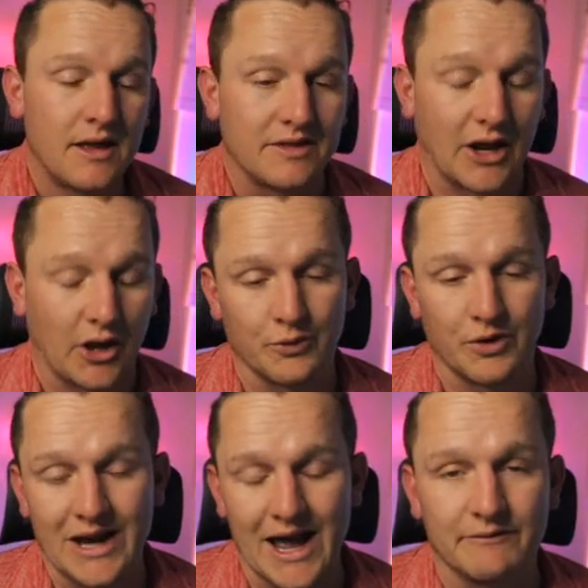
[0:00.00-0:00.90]
That could
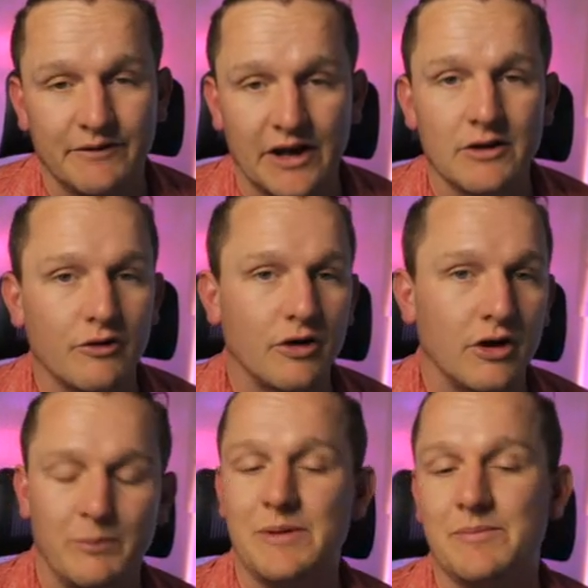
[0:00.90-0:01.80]
really add value to a
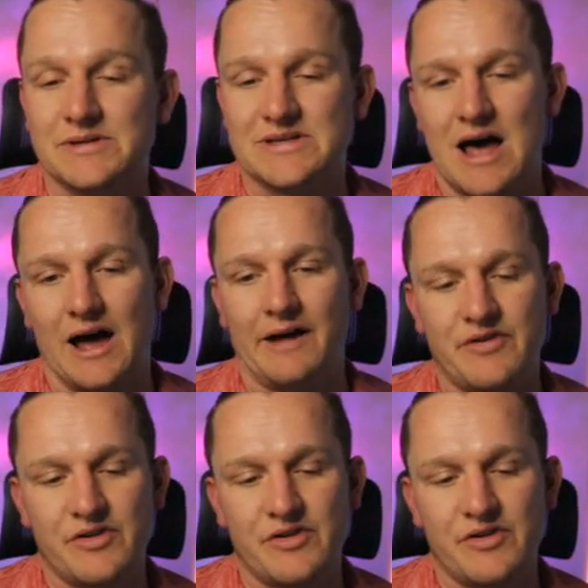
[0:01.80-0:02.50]
lot of people's lives.